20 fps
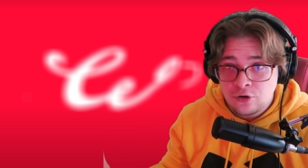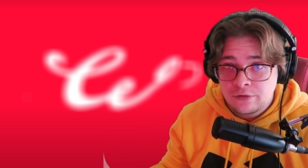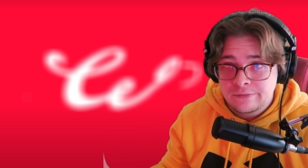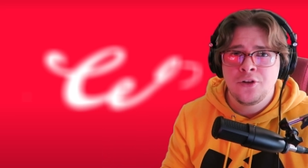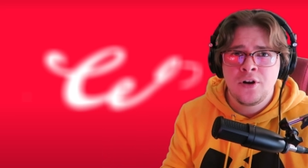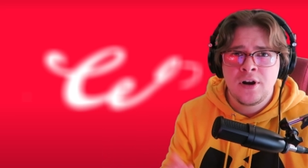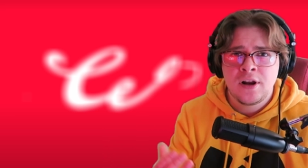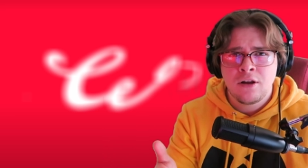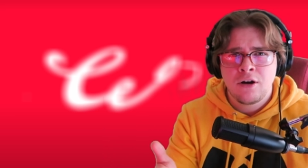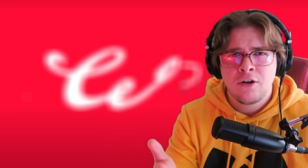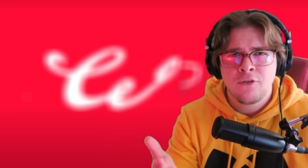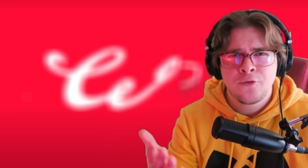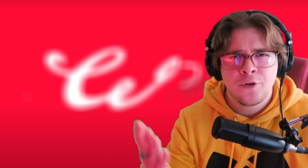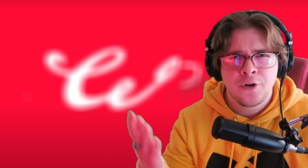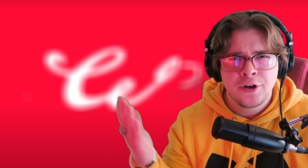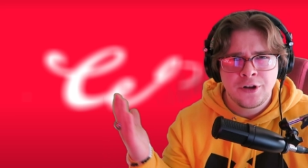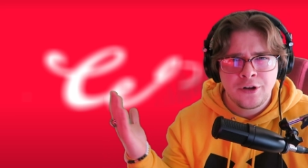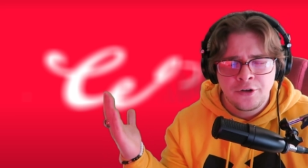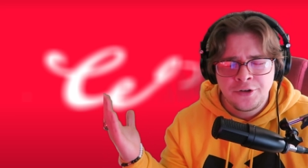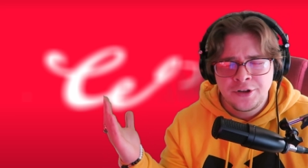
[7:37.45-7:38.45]
Not a lot of
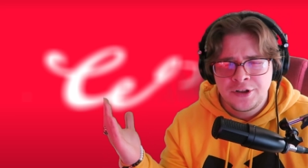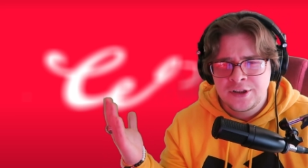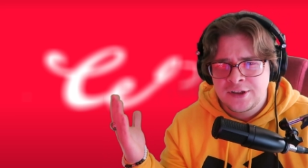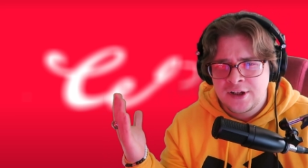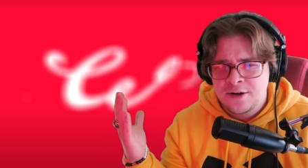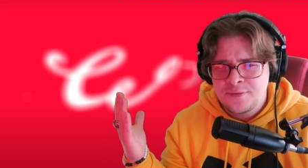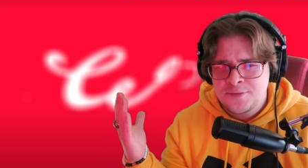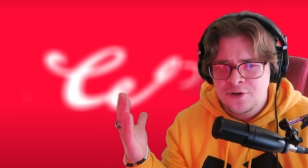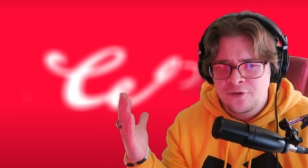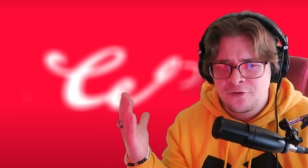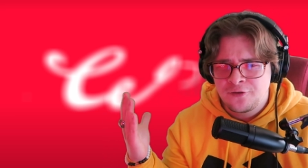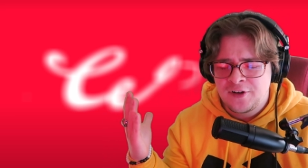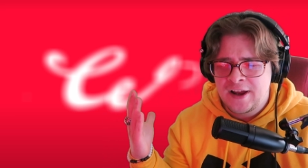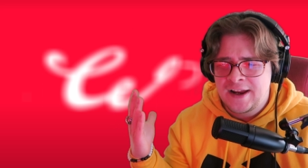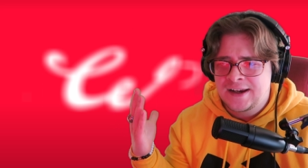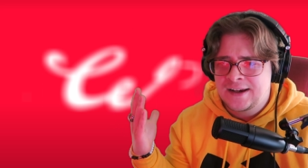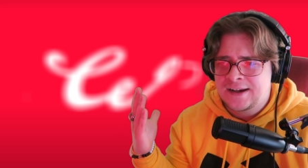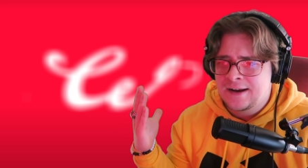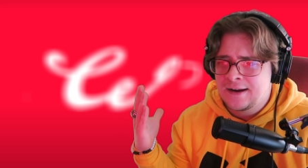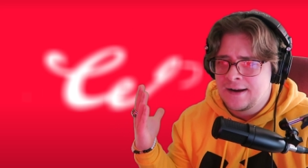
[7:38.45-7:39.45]
going on in terms of
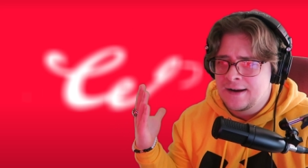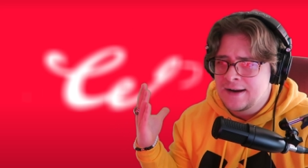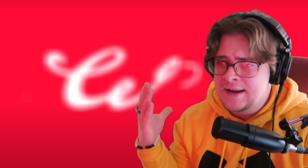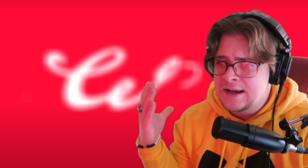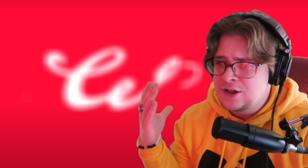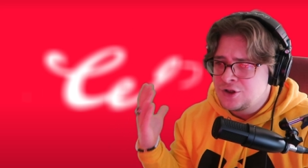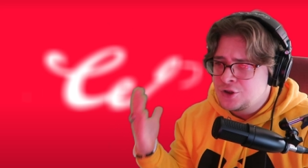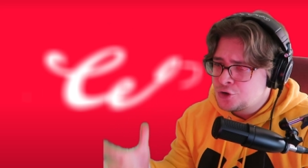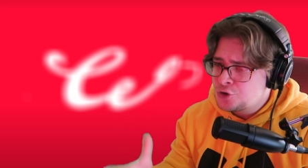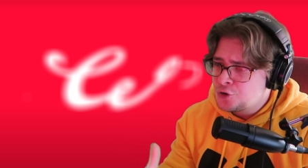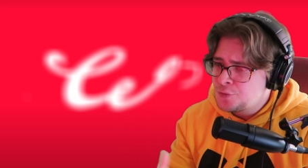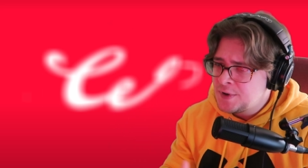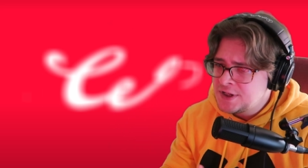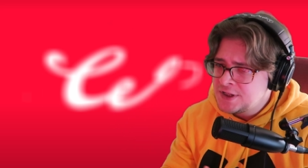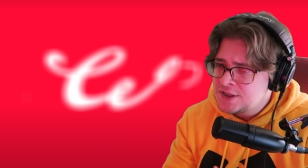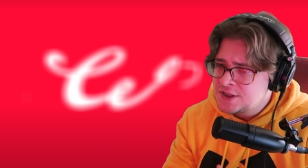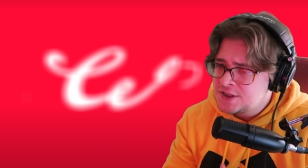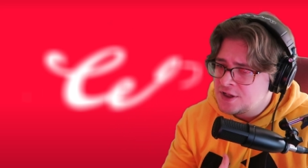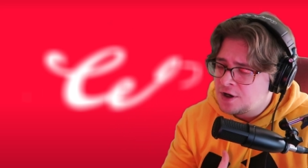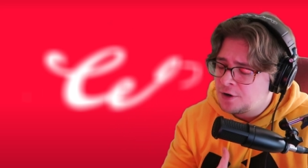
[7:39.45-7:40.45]
like
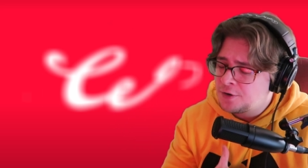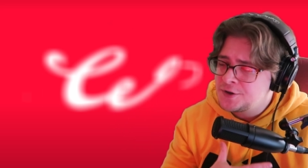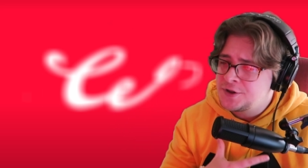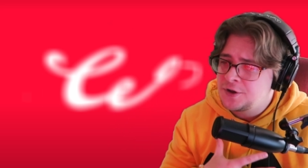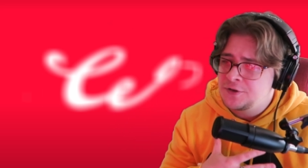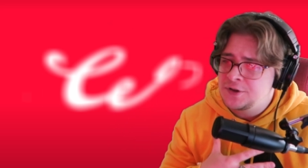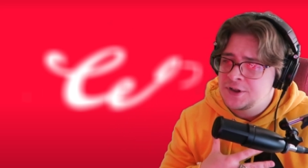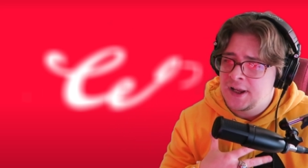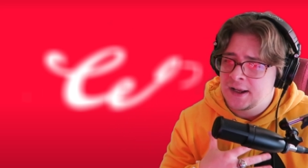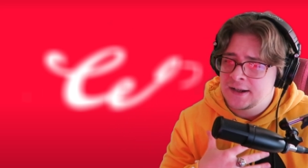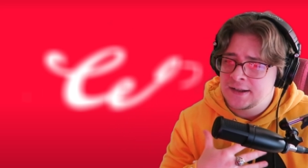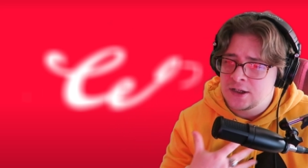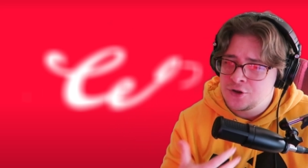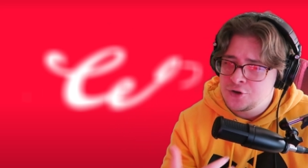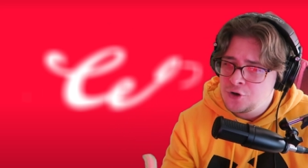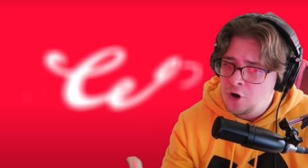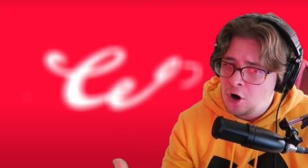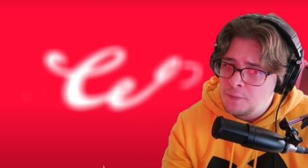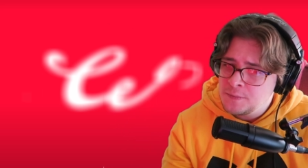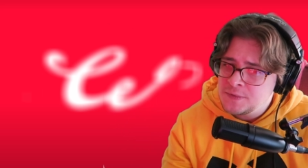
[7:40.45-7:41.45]
instruments. There was only like the
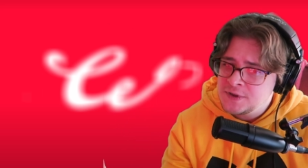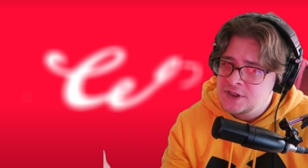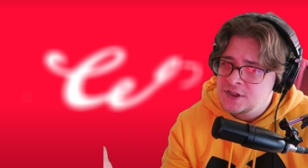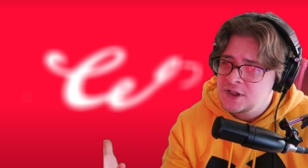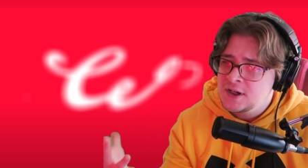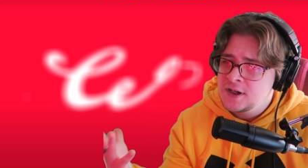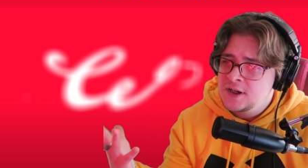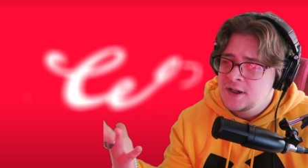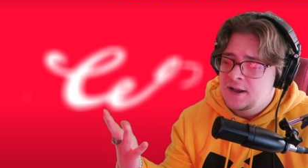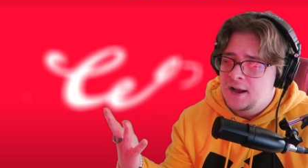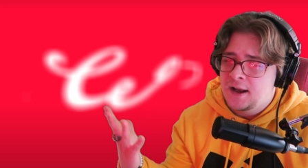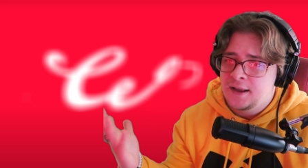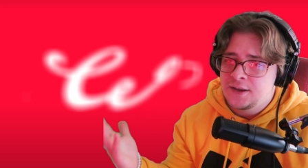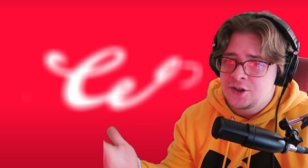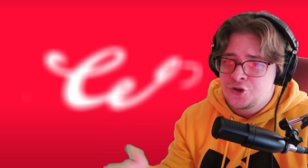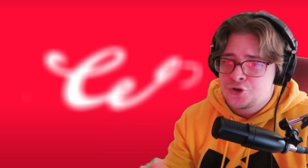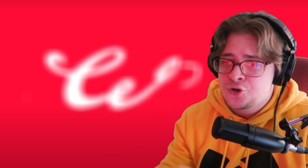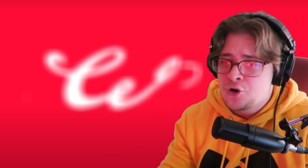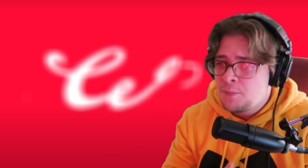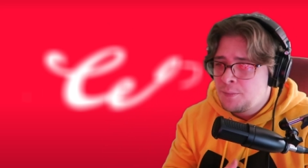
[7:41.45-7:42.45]
drums, the
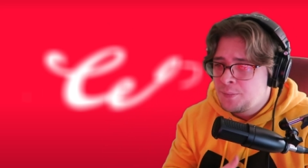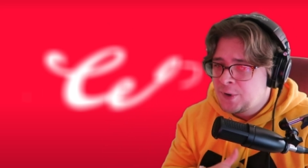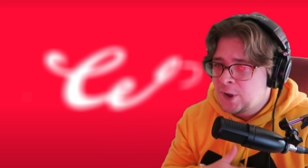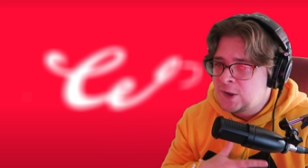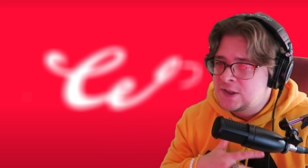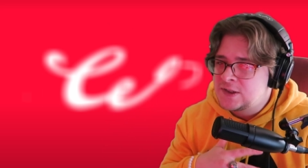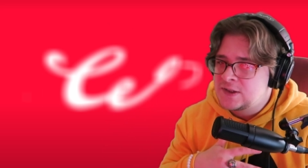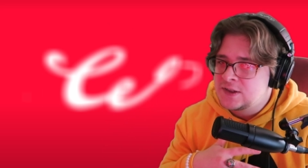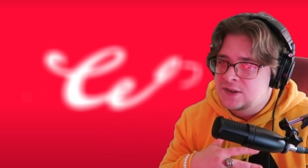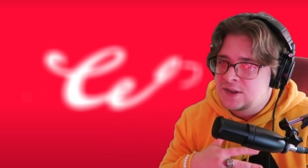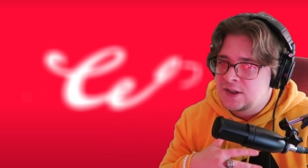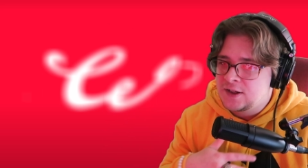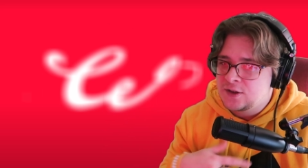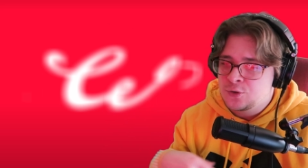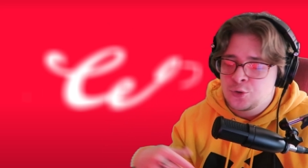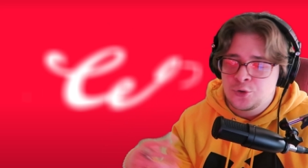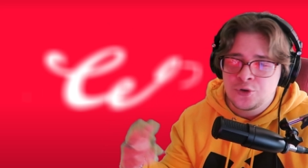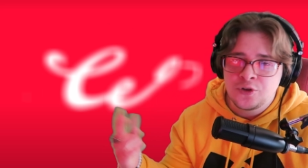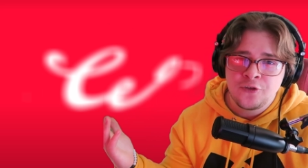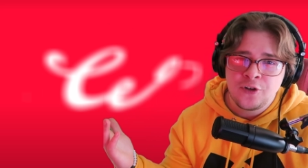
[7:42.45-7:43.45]
trumpet, the
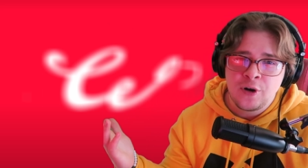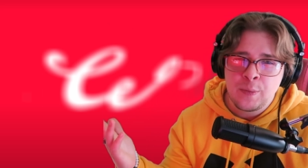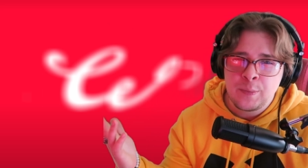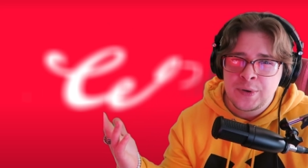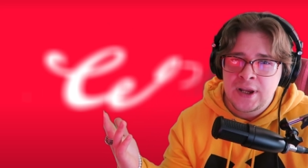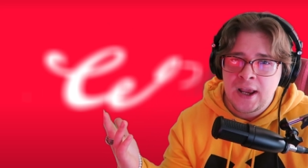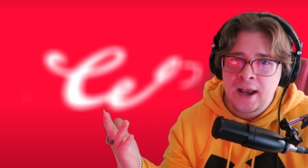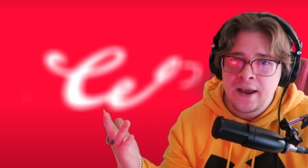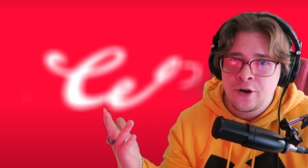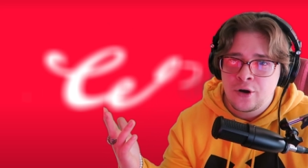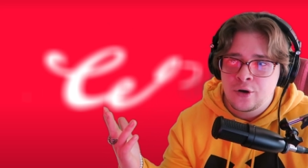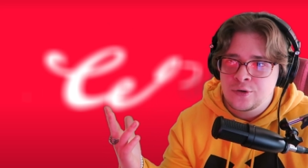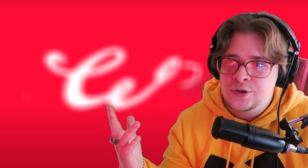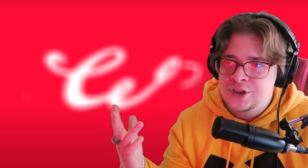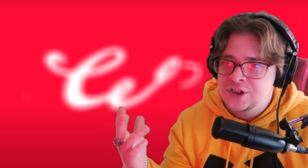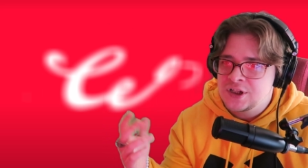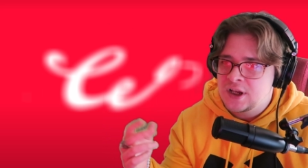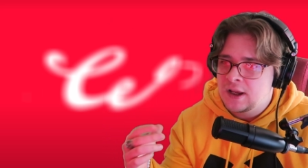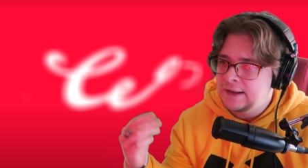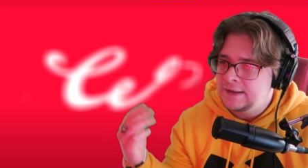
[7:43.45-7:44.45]
two different
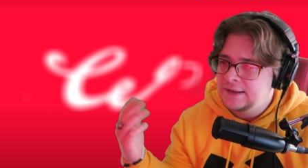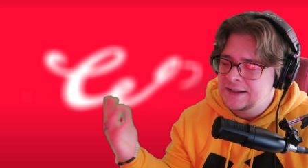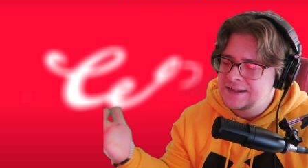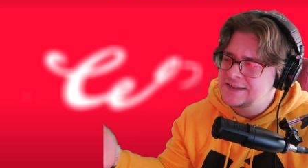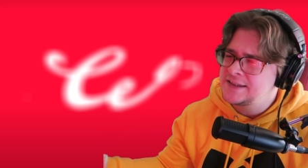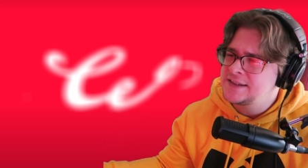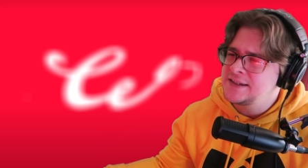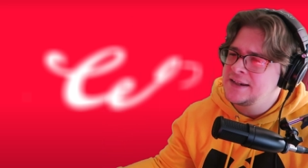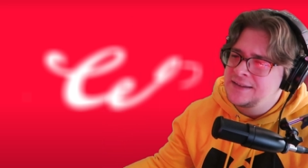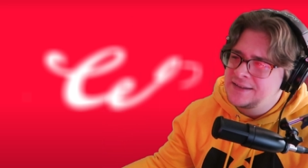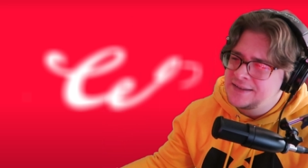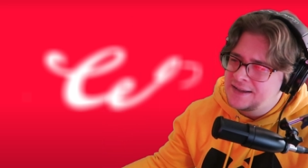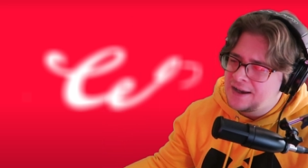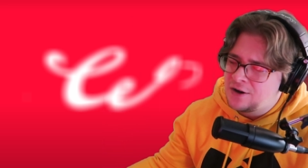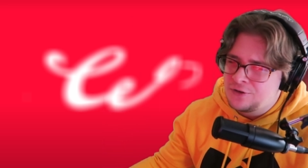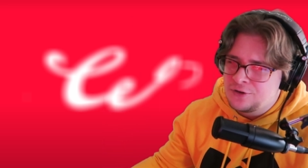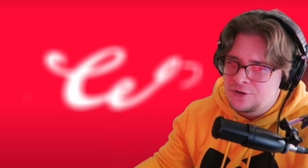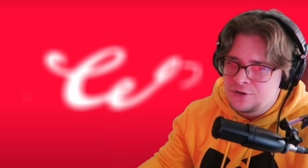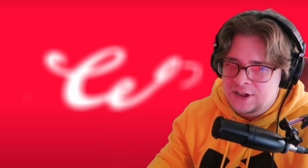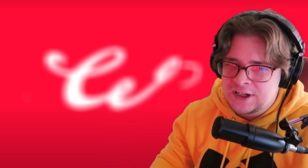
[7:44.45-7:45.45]
pianos, and that synth that
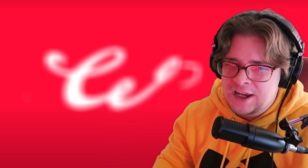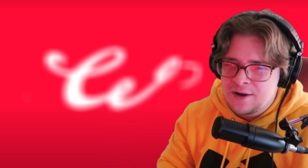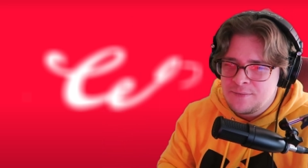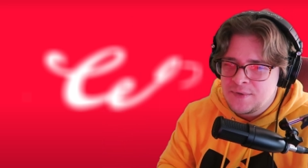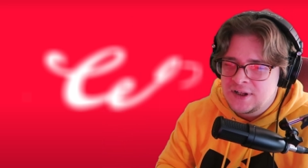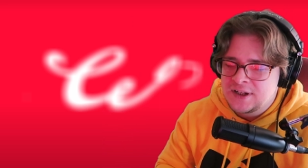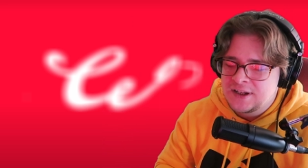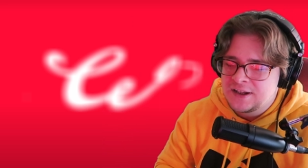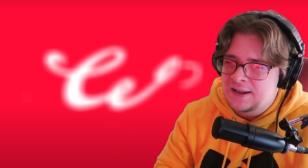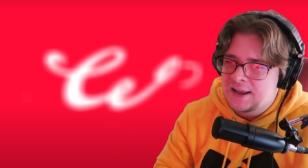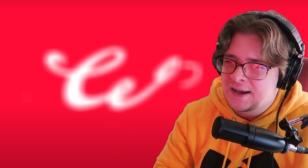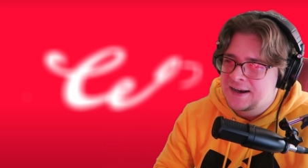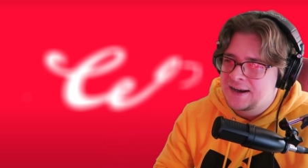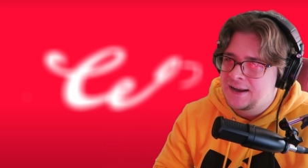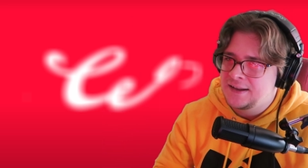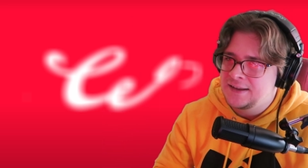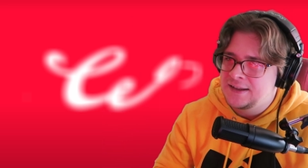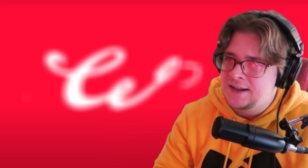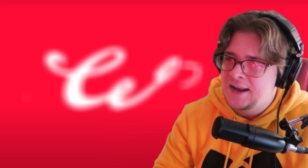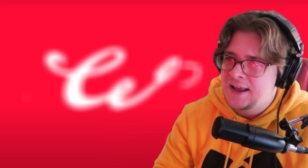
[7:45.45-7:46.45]
only came in like
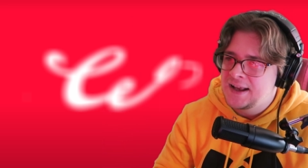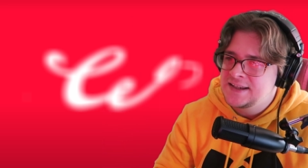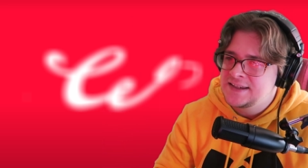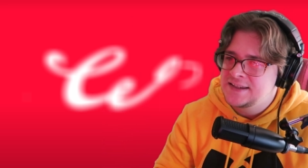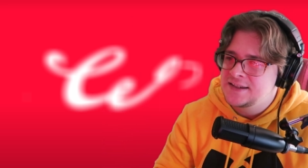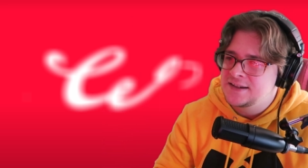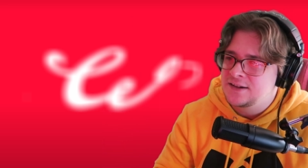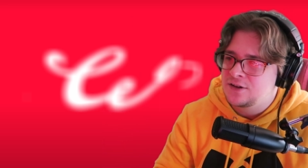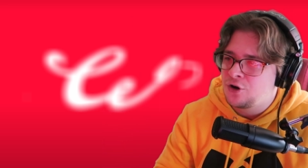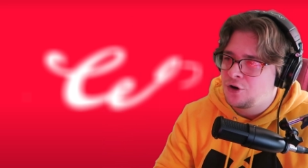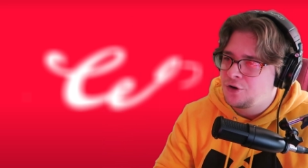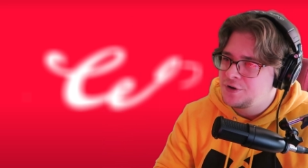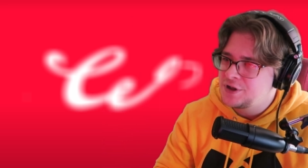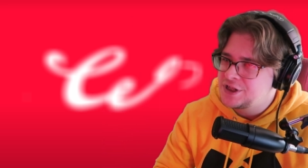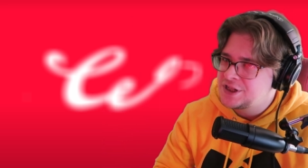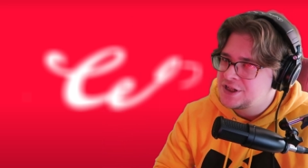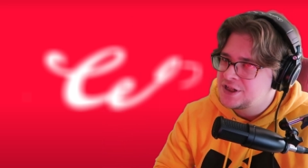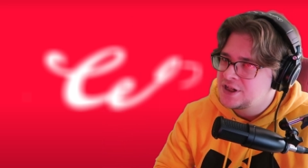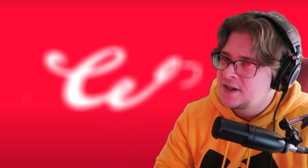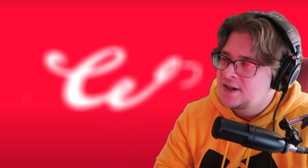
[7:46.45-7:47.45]
the last
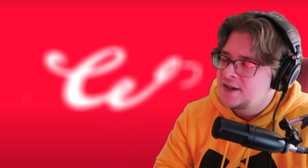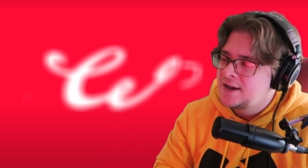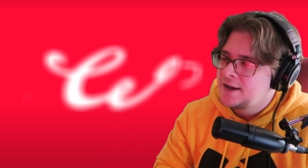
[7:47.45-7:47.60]
chorus.